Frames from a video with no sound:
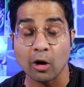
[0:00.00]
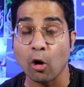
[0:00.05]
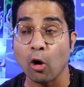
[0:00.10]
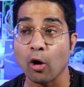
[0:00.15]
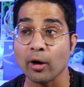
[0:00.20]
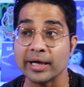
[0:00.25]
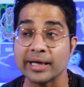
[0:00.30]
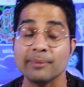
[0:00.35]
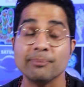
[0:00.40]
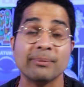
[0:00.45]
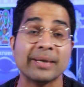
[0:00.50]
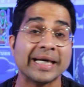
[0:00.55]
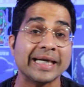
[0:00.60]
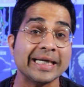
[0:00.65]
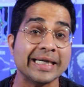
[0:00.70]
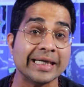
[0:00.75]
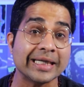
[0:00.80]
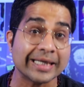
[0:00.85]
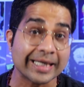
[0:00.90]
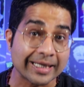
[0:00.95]
or in
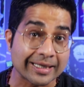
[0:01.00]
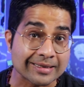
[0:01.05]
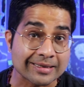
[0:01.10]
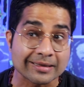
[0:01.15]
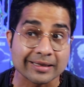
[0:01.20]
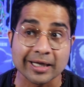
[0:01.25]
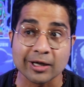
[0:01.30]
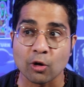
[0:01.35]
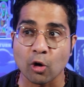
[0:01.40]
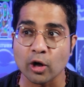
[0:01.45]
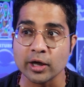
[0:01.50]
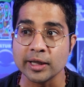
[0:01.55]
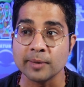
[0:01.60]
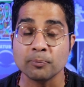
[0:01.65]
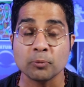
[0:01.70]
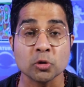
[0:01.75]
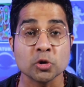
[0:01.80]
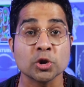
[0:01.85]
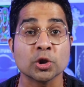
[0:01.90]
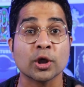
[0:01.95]
many texts they call it
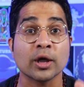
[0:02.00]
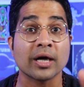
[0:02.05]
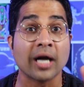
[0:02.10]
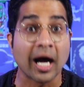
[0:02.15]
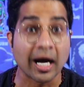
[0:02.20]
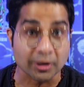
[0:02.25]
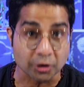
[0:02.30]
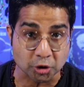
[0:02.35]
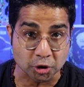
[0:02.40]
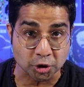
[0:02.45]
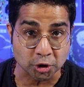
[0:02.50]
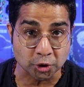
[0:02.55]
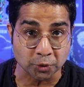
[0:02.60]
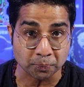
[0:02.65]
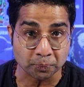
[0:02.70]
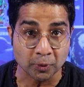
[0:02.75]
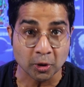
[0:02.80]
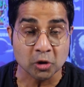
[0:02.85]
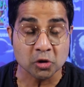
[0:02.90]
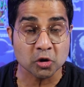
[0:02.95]
Pushkaransh.
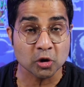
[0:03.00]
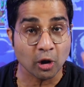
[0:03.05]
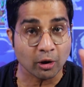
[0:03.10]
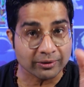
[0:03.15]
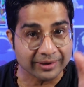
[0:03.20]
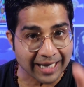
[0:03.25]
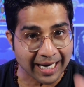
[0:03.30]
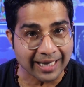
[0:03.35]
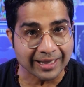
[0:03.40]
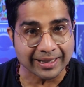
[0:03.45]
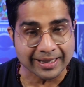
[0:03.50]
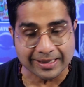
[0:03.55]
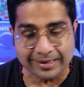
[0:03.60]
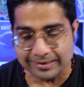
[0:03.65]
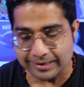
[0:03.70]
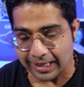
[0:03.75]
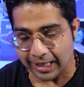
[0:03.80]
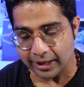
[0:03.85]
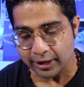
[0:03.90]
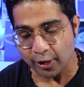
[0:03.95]
So now that is
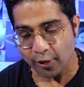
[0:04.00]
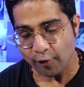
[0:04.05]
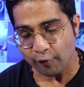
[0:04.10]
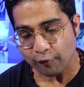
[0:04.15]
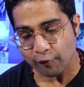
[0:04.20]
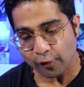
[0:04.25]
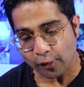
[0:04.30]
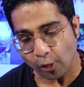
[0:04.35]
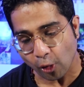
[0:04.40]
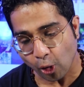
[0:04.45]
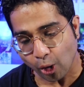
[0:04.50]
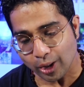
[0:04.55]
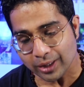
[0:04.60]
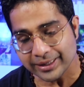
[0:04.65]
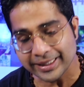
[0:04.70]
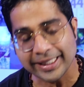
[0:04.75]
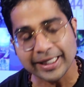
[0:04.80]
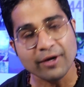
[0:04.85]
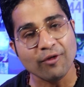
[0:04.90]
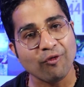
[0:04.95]
that for all
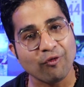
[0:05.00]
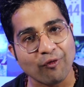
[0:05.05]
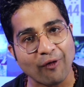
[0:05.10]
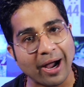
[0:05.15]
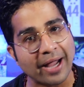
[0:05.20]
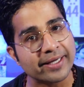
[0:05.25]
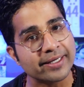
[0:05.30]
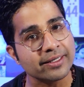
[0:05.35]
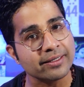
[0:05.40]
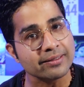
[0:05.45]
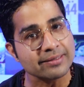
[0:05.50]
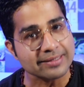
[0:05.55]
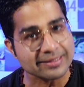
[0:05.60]
the fire